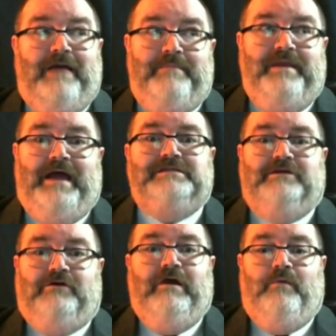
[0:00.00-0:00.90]
I mean,
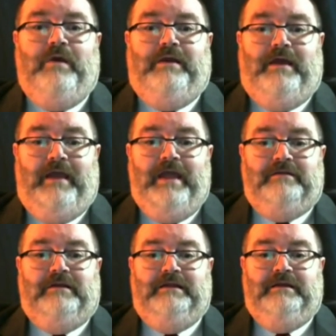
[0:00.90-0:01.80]
that's a great way to
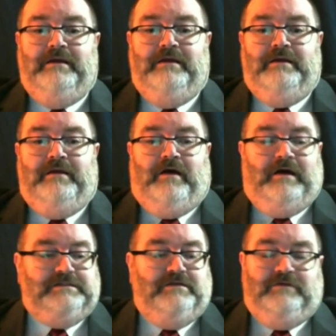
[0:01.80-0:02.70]
handle it
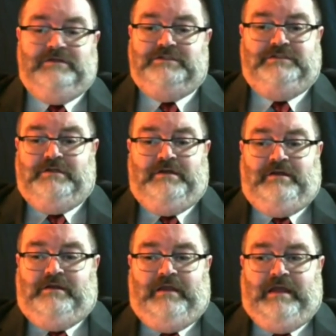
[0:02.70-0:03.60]
also, because
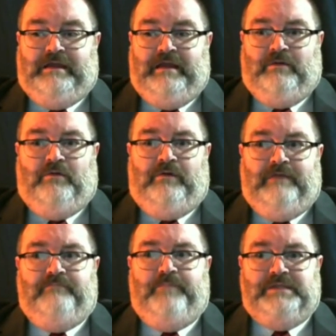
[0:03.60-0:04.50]
it
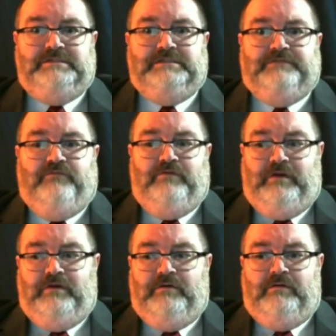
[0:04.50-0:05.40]
will give business
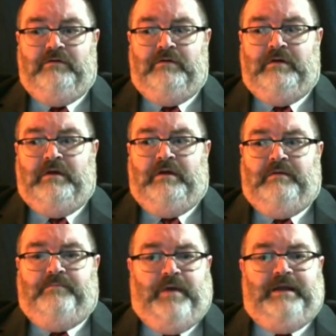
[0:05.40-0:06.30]
for you,
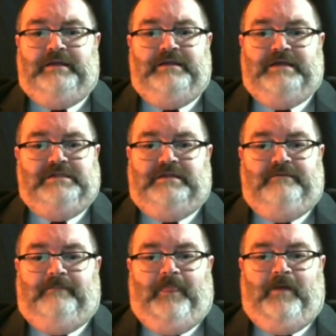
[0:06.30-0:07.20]
but it
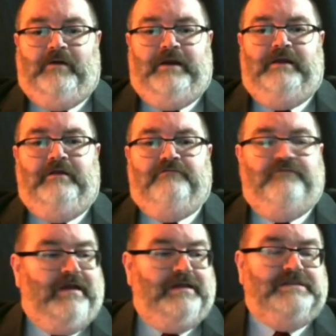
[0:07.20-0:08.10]
doesn't hurt any of
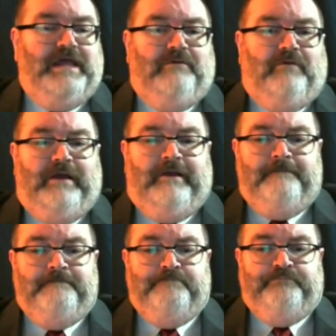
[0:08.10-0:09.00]
your friends that way.